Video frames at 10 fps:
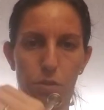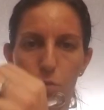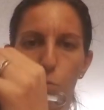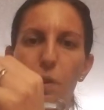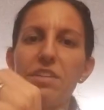
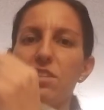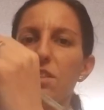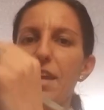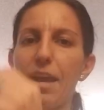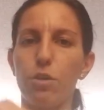raising
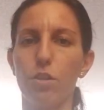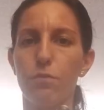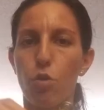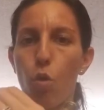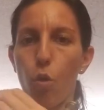the angle
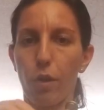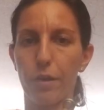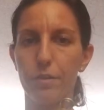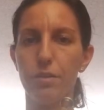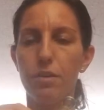of the
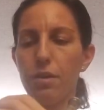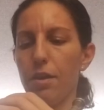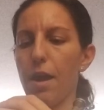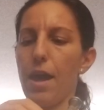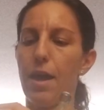horn
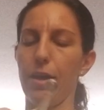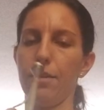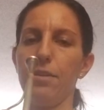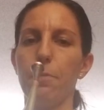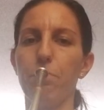
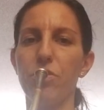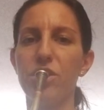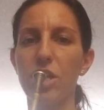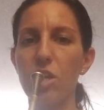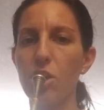and
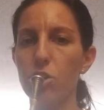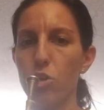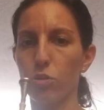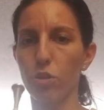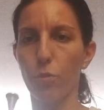digging into
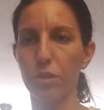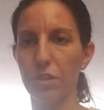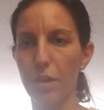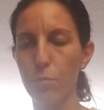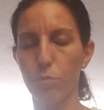your lower
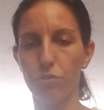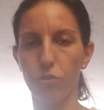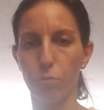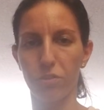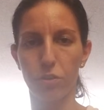lip, which
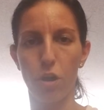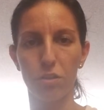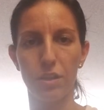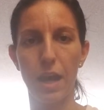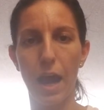is what's
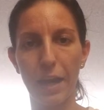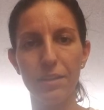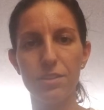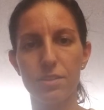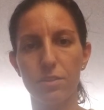called an
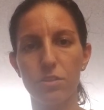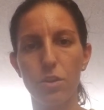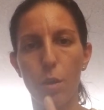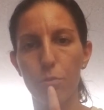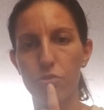
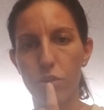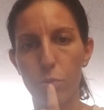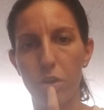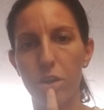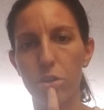Einsetzennembouchure,
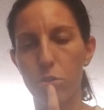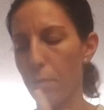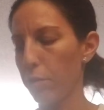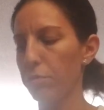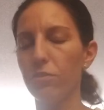where the
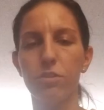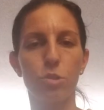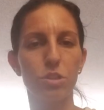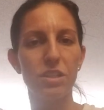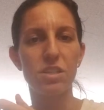mouthpiece
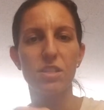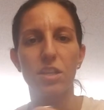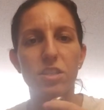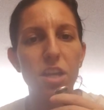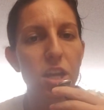literally
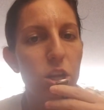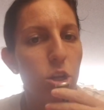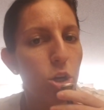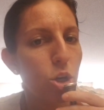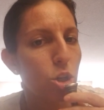sets
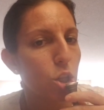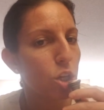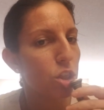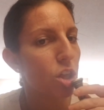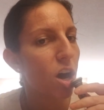in
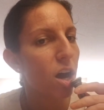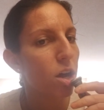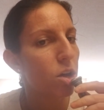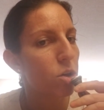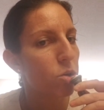like
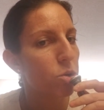that,